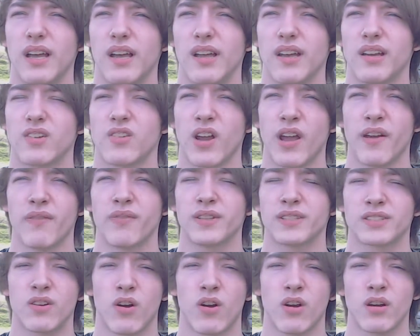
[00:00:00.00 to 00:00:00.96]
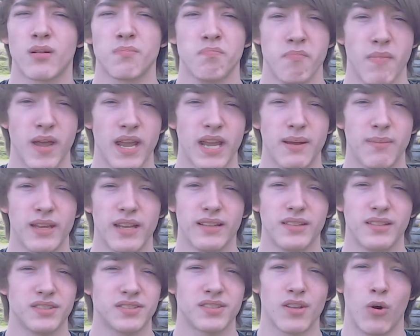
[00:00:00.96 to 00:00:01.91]
Graphics card, maybe,
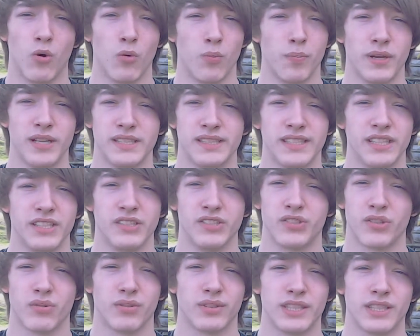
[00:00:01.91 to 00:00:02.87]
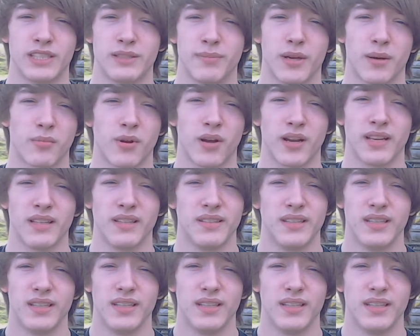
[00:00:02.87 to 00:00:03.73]
just the whole PC in general needs to be upgraded.